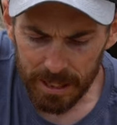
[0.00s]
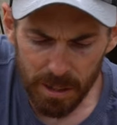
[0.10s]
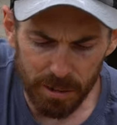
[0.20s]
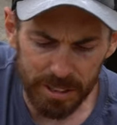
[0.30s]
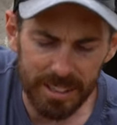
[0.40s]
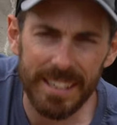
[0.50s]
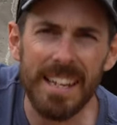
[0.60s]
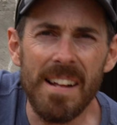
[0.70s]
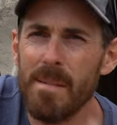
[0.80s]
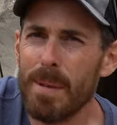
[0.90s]
Uh, honestly,
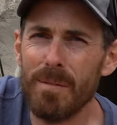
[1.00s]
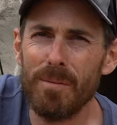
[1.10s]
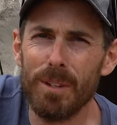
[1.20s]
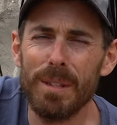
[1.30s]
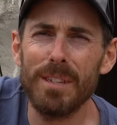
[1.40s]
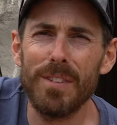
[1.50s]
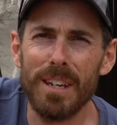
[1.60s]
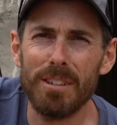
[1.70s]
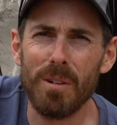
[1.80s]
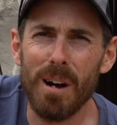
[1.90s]
been doing these
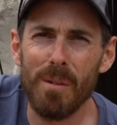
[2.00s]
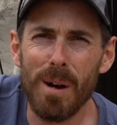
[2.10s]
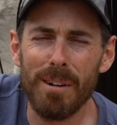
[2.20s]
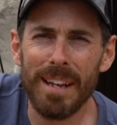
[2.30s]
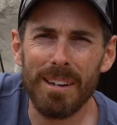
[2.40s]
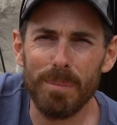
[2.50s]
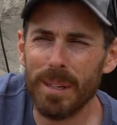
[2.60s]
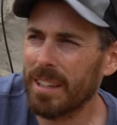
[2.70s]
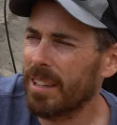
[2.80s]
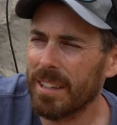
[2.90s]
videos quite a while now,
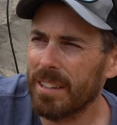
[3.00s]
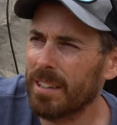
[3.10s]
but uh,